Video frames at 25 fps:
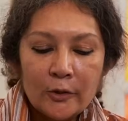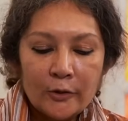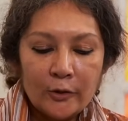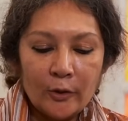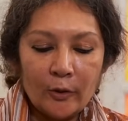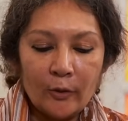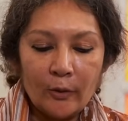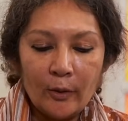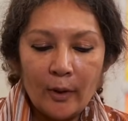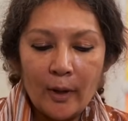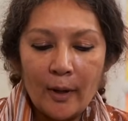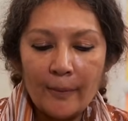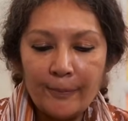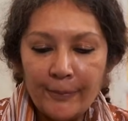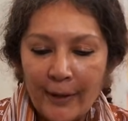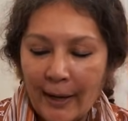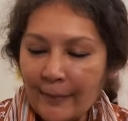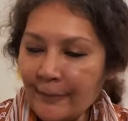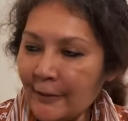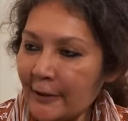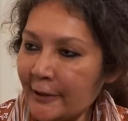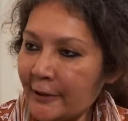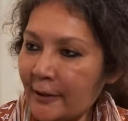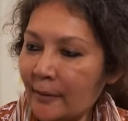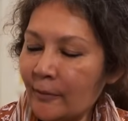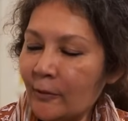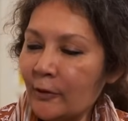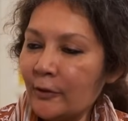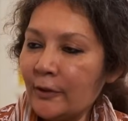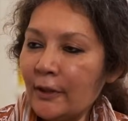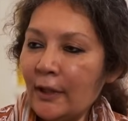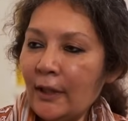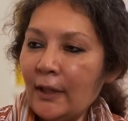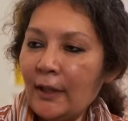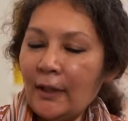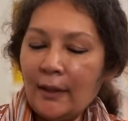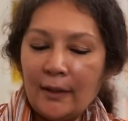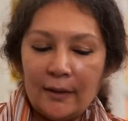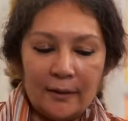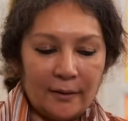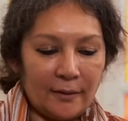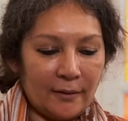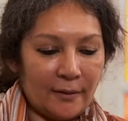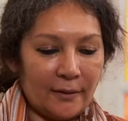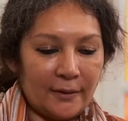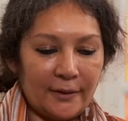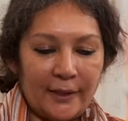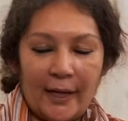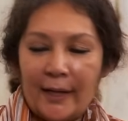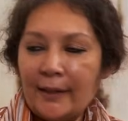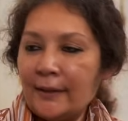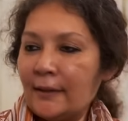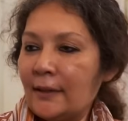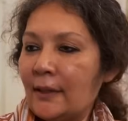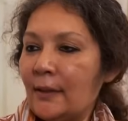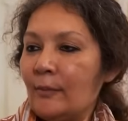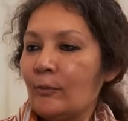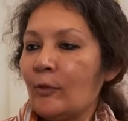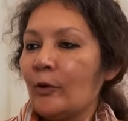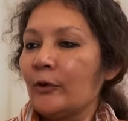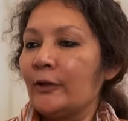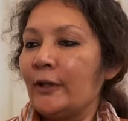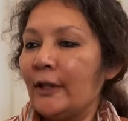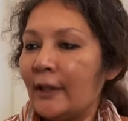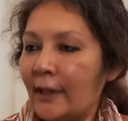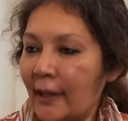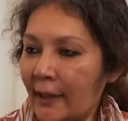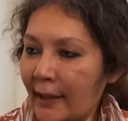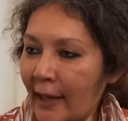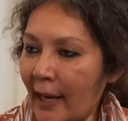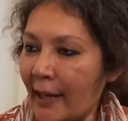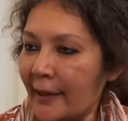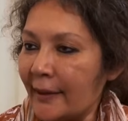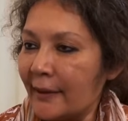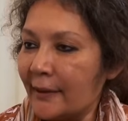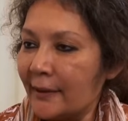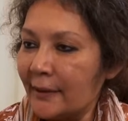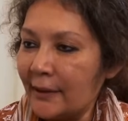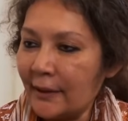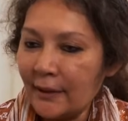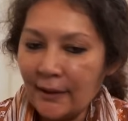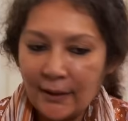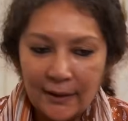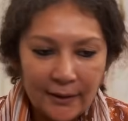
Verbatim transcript: So Prime Minister Modi said ki Modi ki guarantee.